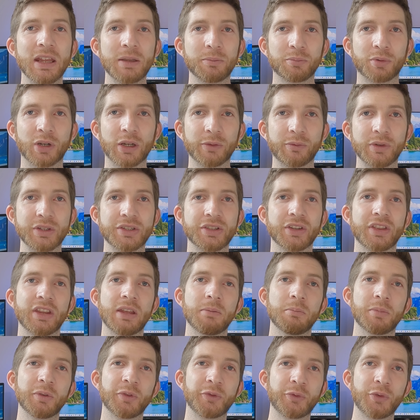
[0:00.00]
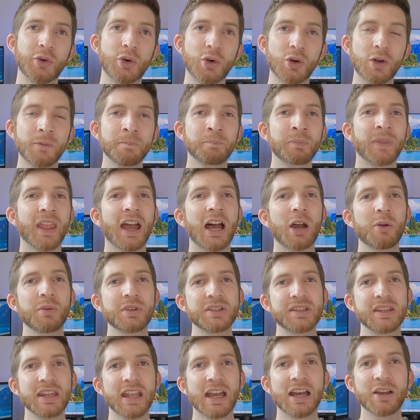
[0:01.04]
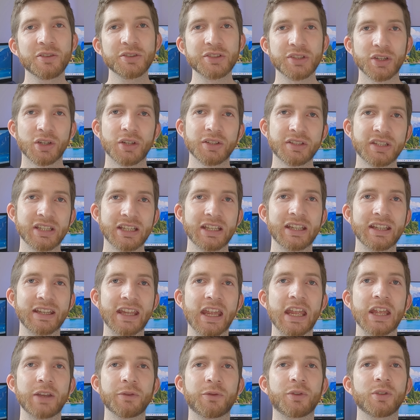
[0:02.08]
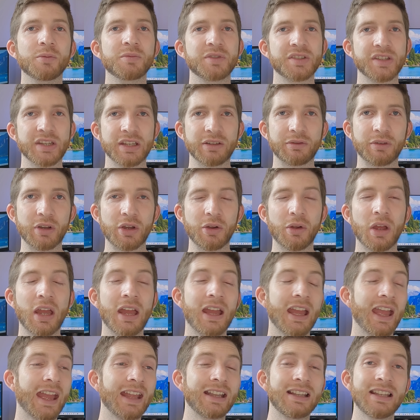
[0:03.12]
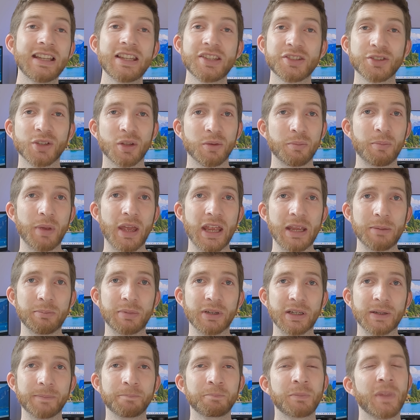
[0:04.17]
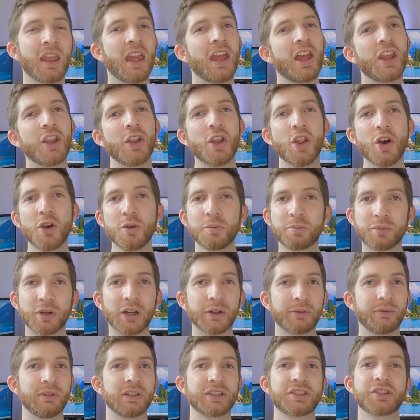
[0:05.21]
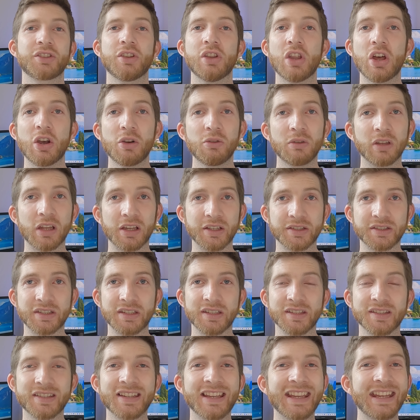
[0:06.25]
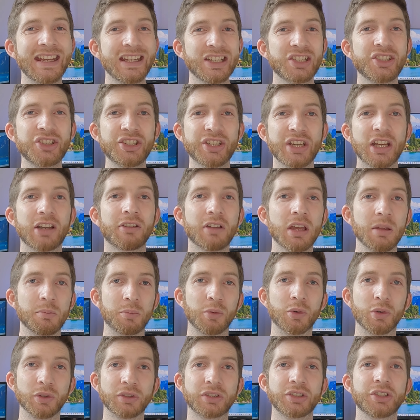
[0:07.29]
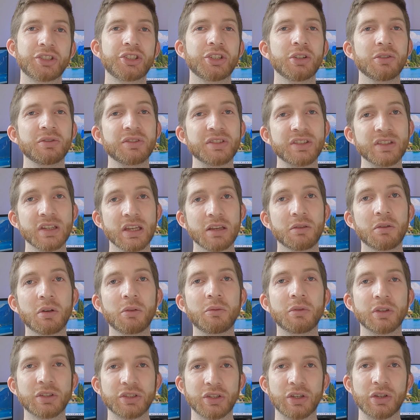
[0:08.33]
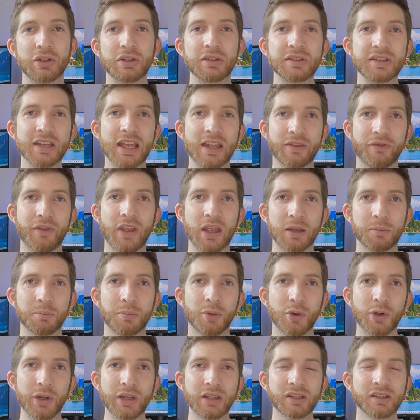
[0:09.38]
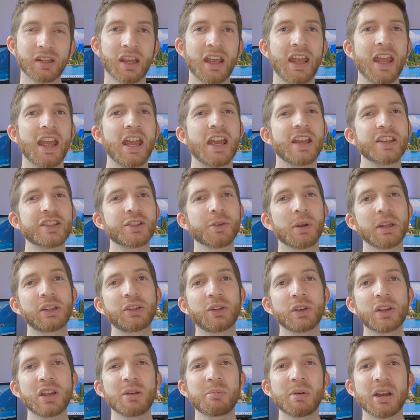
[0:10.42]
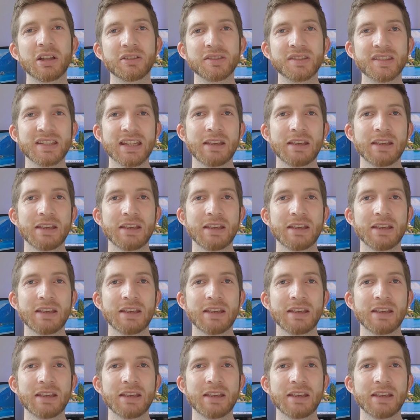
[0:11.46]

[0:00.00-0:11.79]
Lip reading: made profits on them before, I was now starting again from zero, at least on paper. No profits, no losses. Each share I bought showed zero returns at that point. So I took about